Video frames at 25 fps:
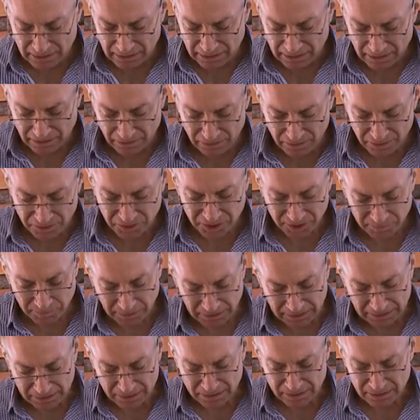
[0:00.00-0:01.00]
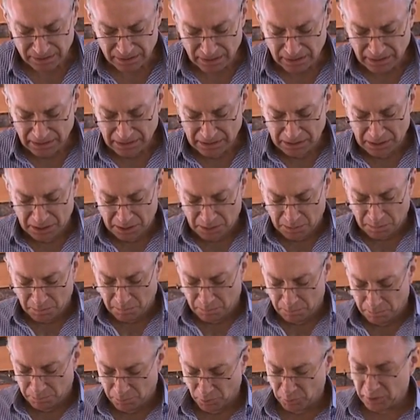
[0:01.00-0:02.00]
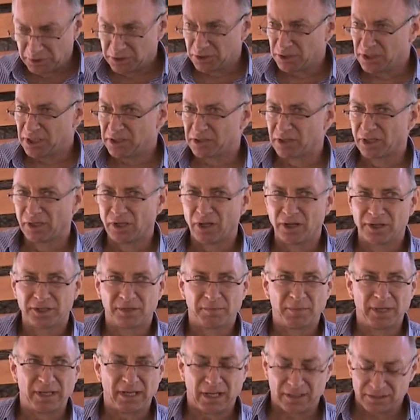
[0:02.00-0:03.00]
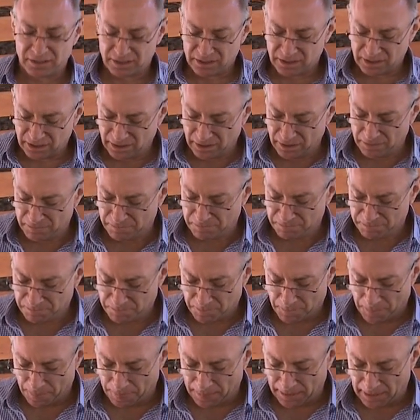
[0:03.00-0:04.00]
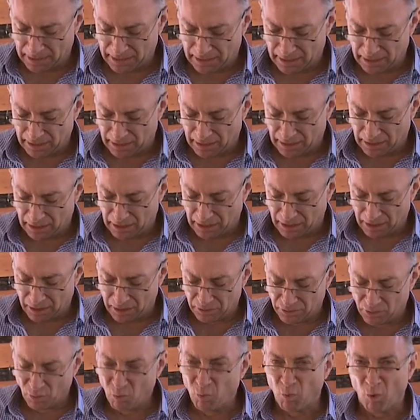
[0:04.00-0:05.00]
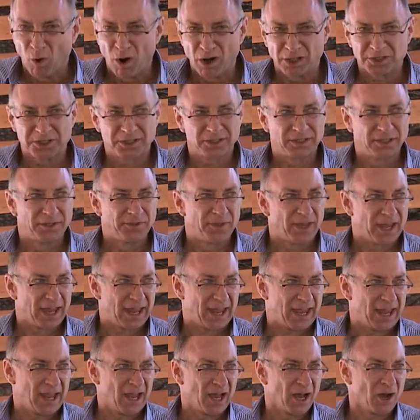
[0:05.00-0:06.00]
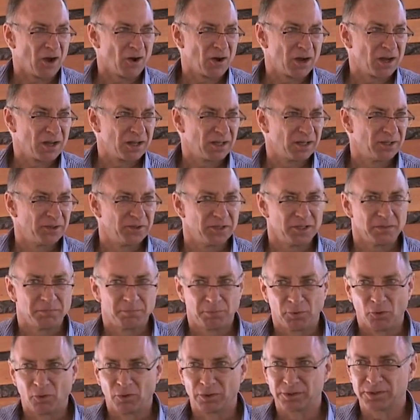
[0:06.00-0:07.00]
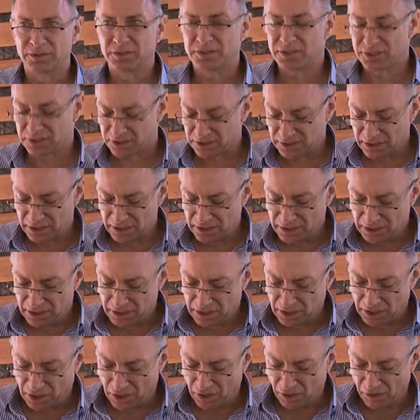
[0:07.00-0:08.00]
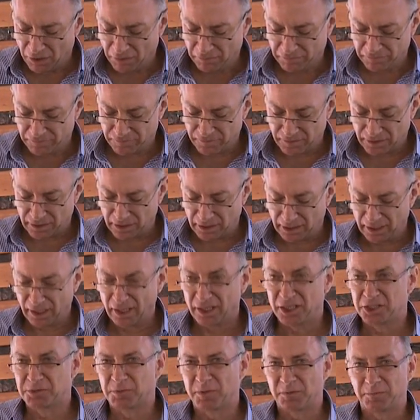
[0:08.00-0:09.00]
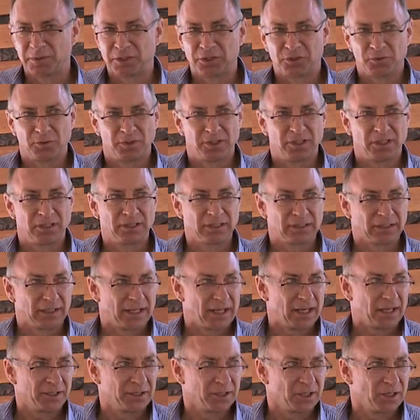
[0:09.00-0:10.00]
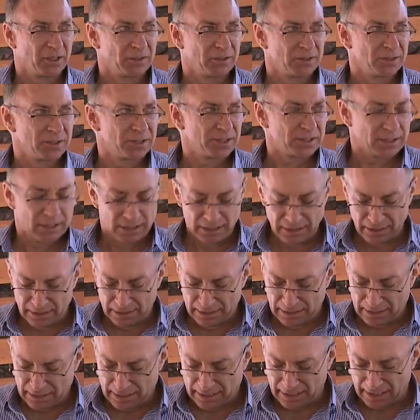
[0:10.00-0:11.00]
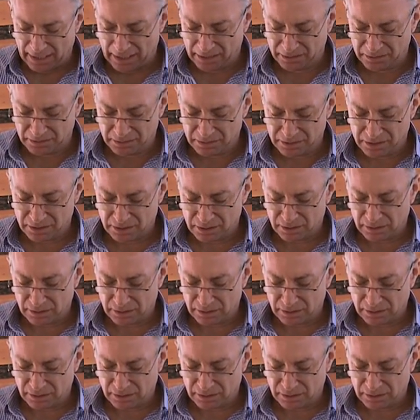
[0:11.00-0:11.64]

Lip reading: in this space. But we do hear a lot about the what and the how and the importance of engagement between landowners and